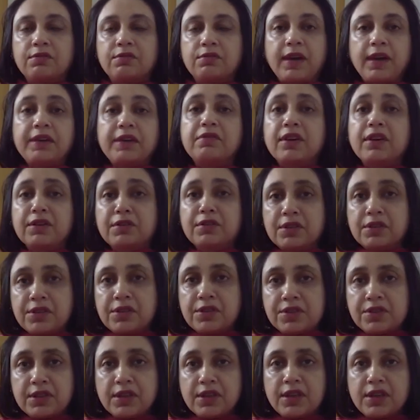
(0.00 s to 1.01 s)
five hundred
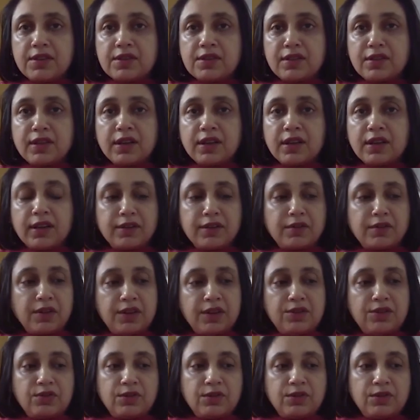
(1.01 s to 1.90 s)
cities in the country,